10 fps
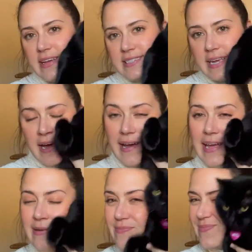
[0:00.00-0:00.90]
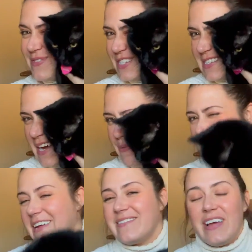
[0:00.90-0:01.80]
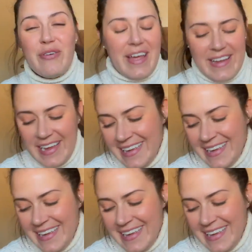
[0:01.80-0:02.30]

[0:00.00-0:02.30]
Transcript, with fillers: Say hi. She's not about it. Okay.